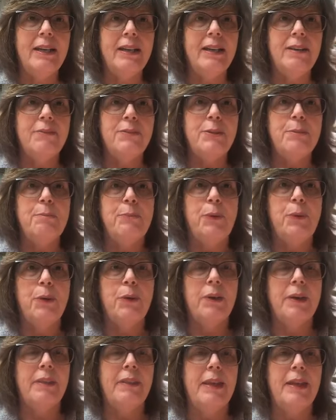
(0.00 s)
I'll have some
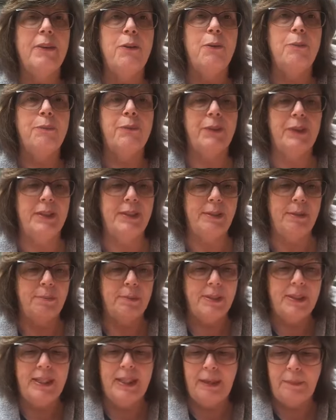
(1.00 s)
more and then hopefully some
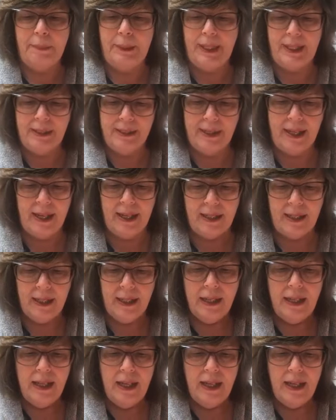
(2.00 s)
sneak peeks at,